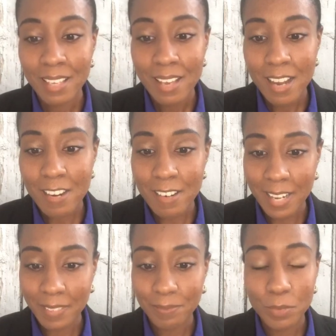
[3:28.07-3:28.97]
All
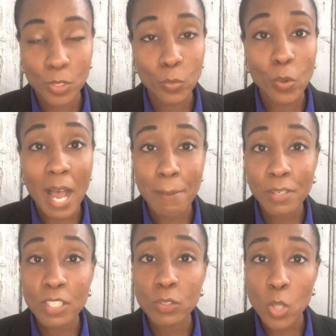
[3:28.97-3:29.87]
right, so I'm
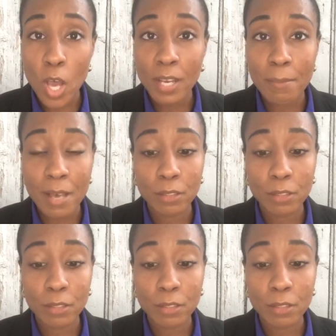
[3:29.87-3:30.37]
going to talk about